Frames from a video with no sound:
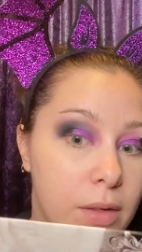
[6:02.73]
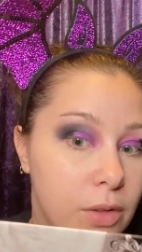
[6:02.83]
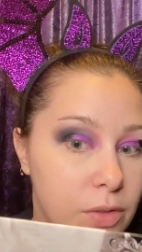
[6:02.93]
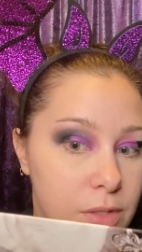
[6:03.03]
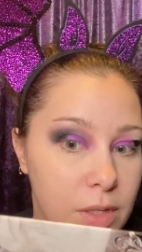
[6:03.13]
you
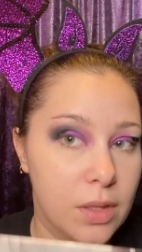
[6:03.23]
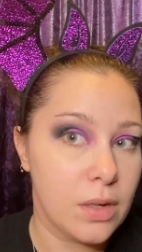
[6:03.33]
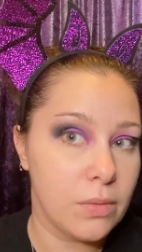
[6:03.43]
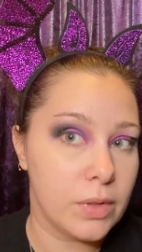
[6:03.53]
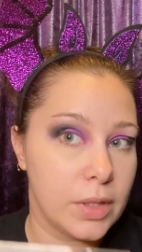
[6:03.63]
can see that
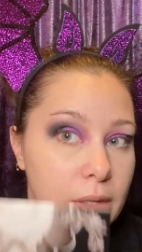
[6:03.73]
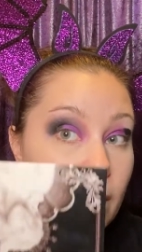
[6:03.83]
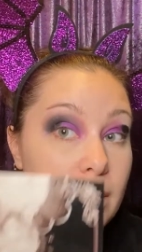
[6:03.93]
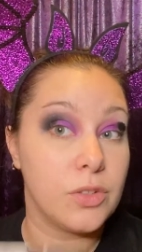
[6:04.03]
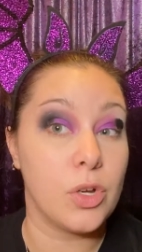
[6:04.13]
it really
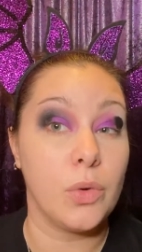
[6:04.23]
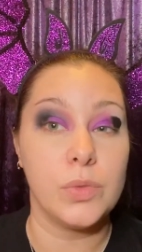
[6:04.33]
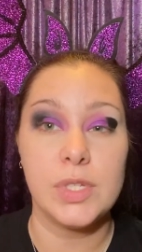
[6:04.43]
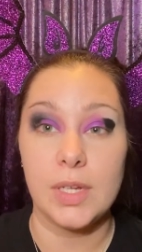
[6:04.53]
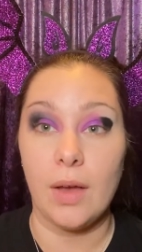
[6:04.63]
kind of
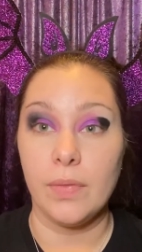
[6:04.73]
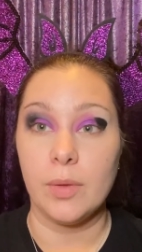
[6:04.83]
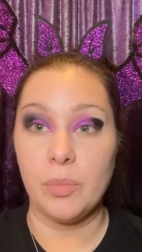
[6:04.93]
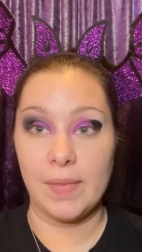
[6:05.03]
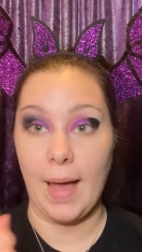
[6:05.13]
tones down the
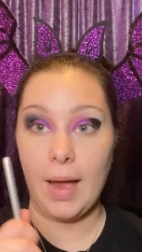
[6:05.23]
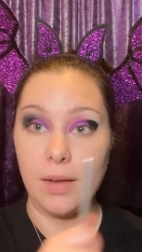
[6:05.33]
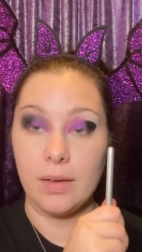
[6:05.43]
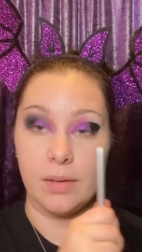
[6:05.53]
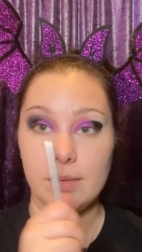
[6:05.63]

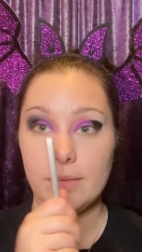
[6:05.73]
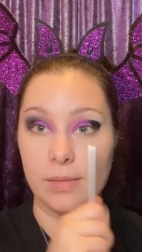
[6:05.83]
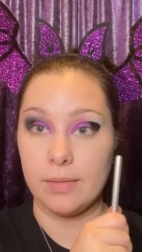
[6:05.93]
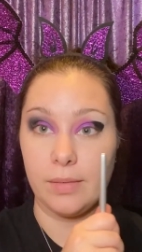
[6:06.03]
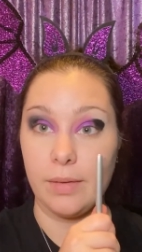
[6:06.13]
black
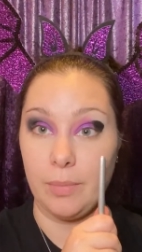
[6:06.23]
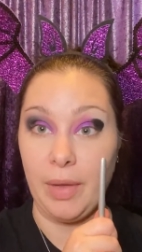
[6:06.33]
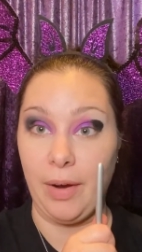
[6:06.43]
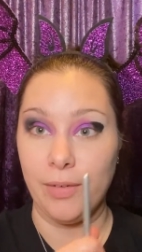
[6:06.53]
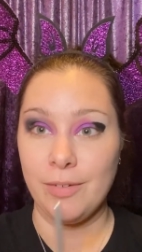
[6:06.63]

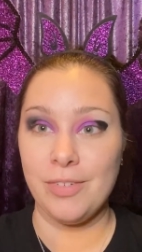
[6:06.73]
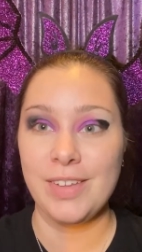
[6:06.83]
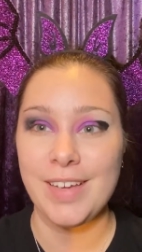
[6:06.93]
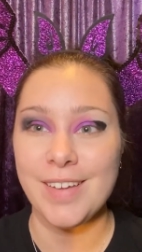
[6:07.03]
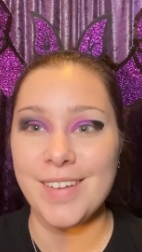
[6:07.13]

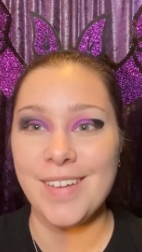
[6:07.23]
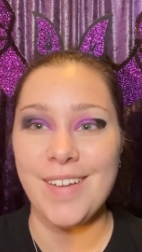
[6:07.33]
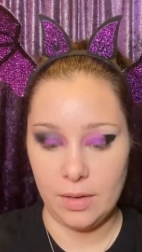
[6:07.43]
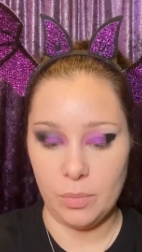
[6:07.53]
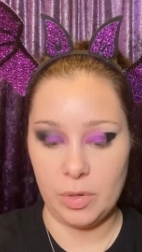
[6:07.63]
comparatively.
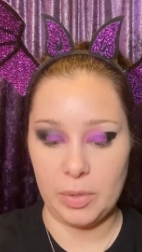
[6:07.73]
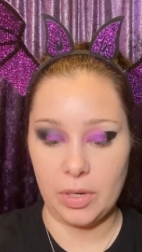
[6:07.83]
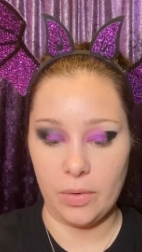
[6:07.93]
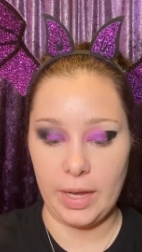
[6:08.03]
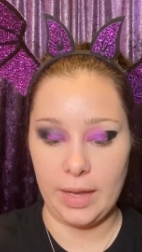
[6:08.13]
I'm going to
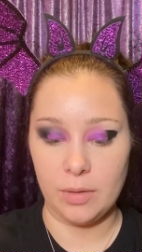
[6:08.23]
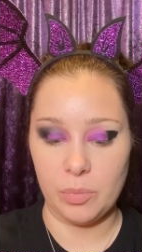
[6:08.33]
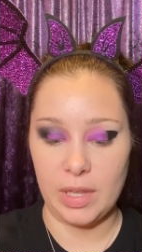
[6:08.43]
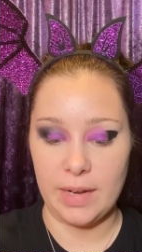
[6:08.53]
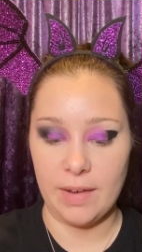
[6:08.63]
go ahead and
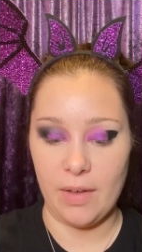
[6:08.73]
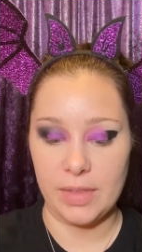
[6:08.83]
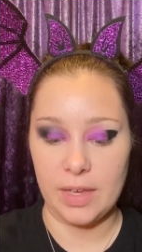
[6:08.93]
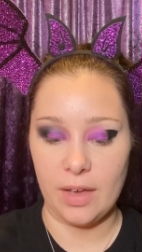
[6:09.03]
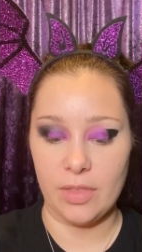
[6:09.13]
blend out
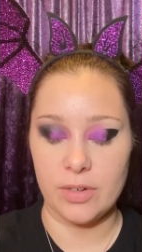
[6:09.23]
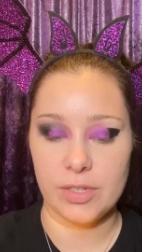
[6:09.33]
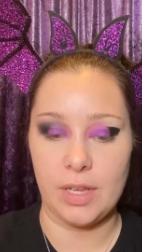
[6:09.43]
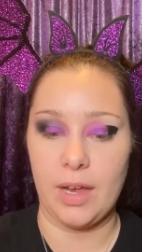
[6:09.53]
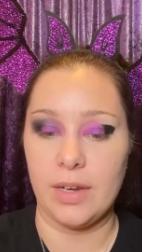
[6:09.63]
the other
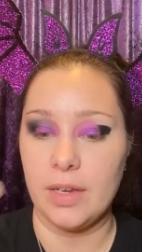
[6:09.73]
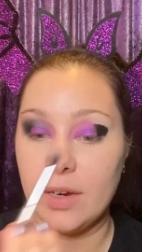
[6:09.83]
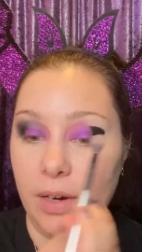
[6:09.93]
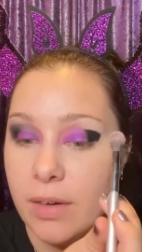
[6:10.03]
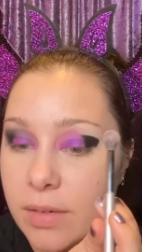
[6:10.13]
side
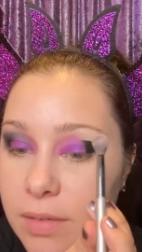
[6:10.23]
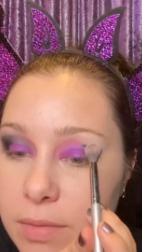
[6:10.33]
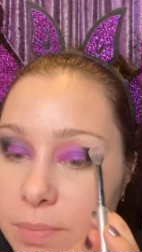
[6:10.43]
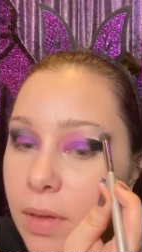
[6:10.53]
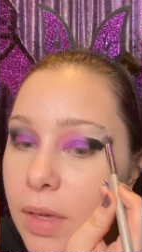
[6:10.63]
here.
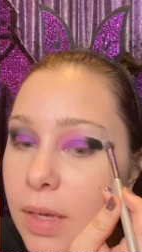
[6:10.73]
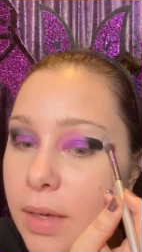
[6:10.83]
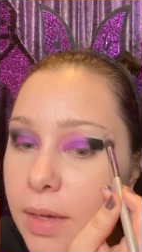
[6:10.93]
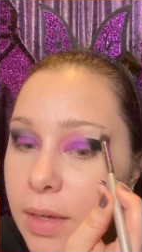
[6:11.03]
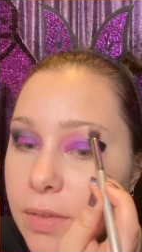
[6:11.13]

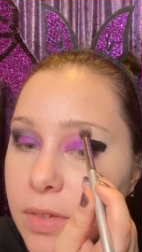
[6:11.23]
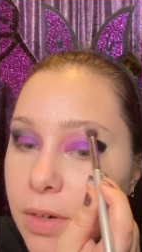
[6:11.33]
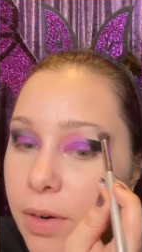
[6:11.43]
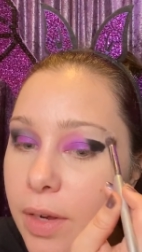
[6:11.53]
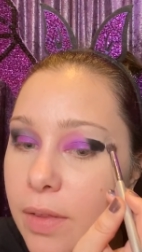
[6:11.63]
Again,
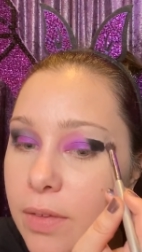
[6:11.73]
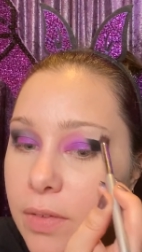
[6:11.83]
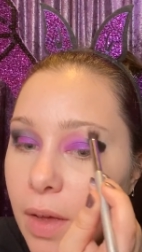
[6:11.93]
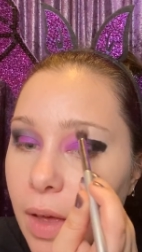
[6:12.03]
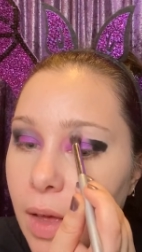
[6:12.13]
starting at the
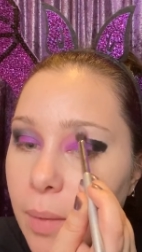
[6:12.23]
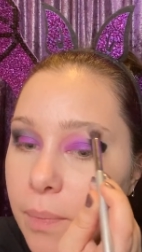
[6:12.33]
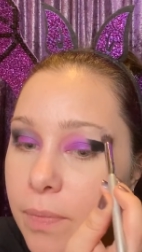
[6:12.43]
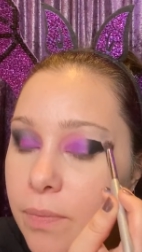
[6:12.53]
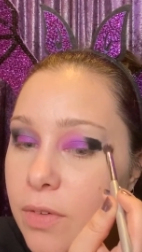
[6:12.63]
top,
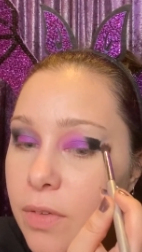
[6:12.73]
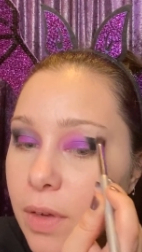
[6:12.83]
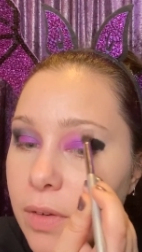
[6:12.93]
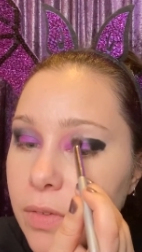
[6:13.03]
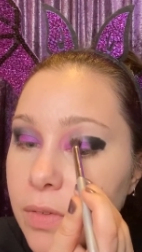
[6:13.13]
just
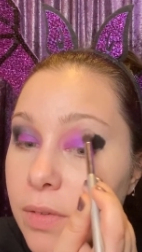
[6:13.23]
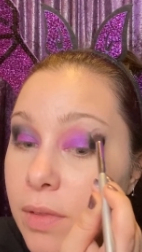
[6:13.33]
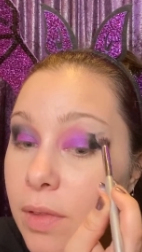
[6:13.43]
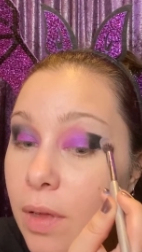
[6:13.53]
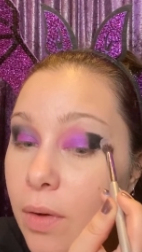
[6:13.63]
kind of
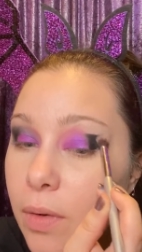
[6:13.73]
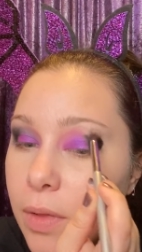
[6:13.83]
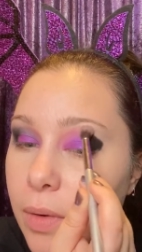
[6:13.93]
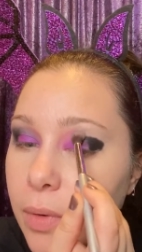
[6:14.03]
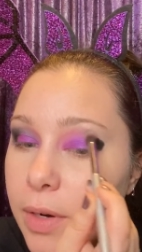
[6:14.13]

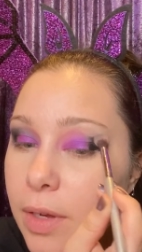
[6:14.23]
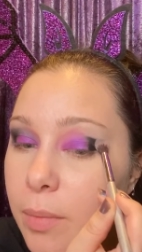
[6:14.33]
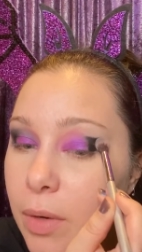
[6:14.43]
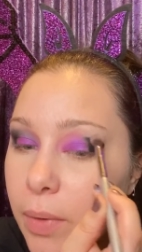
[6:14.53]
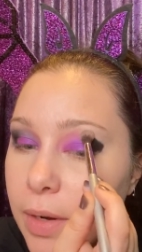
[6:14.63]
slowly working
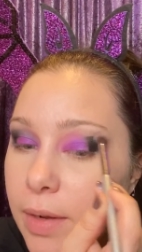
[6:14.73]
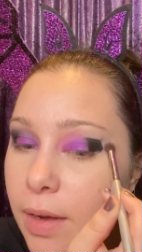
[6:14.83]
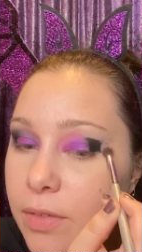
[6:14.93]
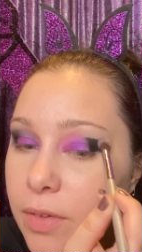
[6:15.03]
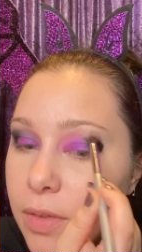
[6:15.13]
my way
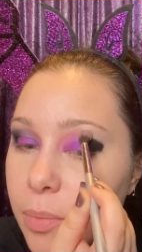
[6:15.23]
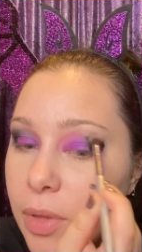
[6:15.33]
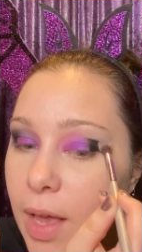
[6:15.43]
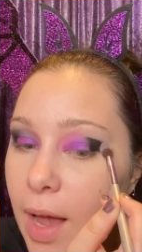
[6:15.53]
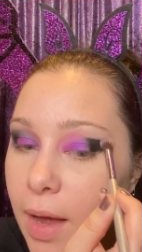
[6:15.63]
down to the
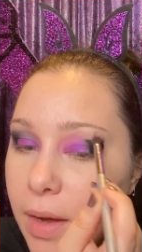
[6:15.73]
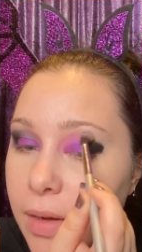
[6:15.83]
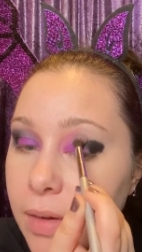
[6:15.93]
black.